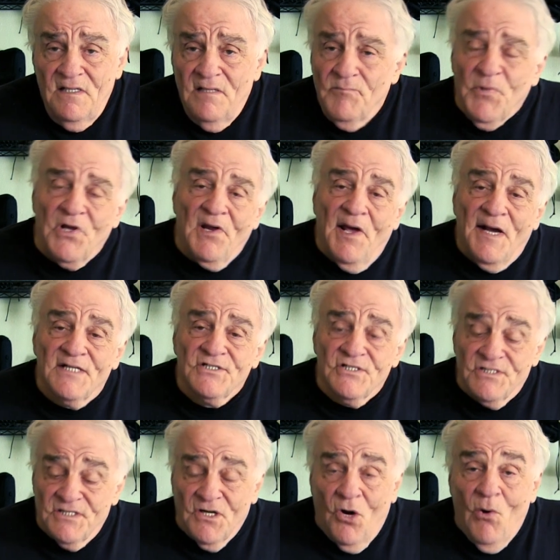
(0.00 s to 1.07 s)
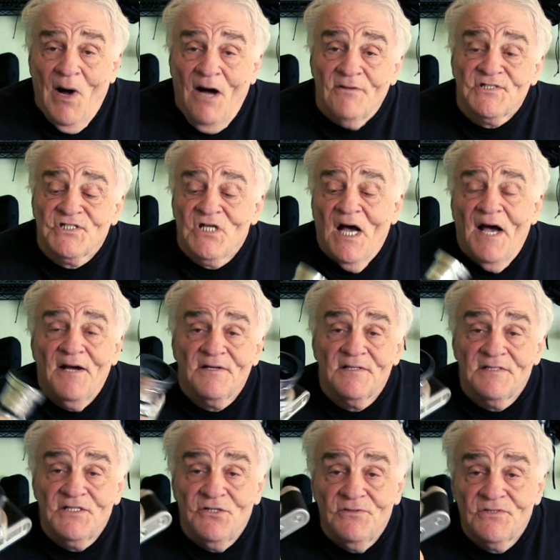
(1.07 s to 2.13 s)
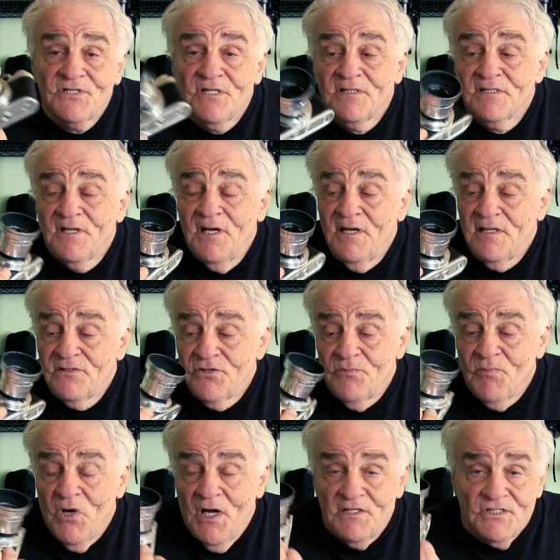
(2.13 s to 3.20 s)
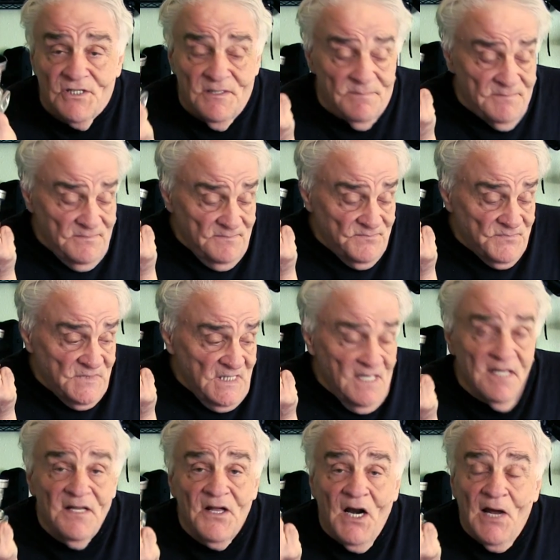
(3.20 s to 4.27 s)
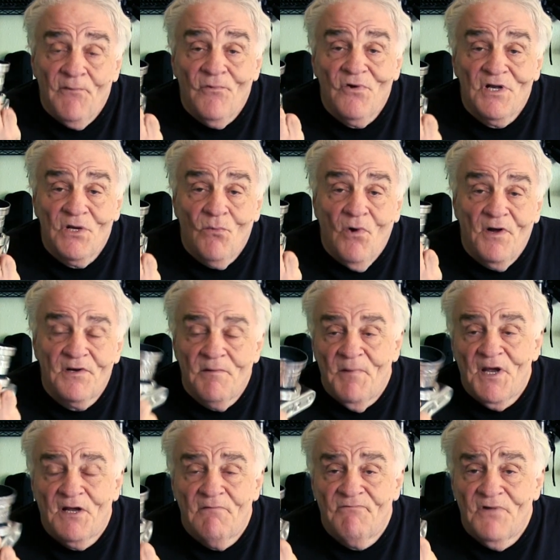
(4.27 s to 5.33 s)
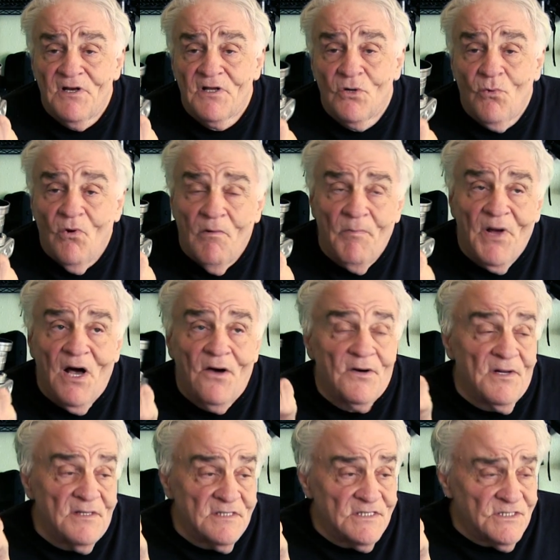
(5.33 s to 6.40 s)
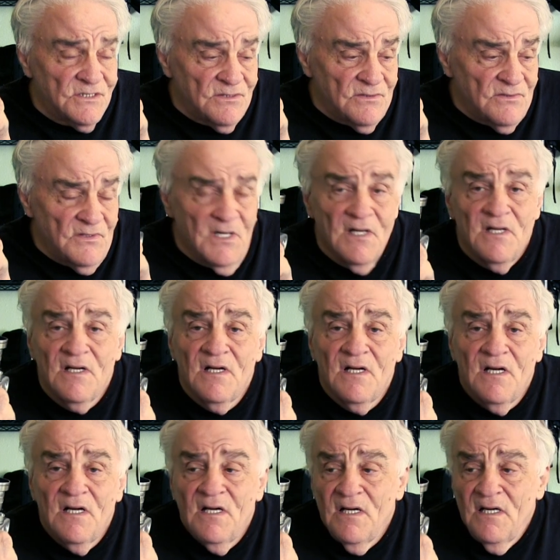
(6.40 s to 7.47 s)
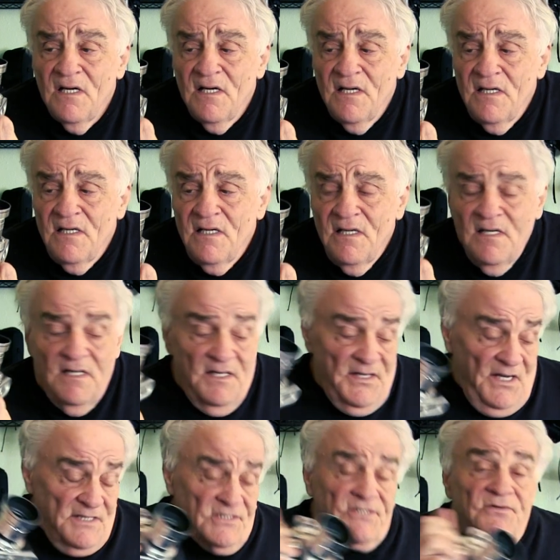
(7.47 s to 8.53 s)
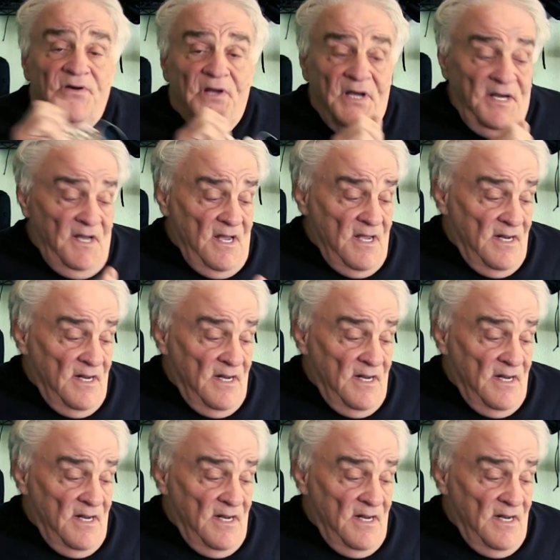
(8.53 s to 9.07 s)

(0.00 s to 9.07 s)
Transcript: been anxious to go outside and use it too much. And I really wanted to make a video about it. So yesterday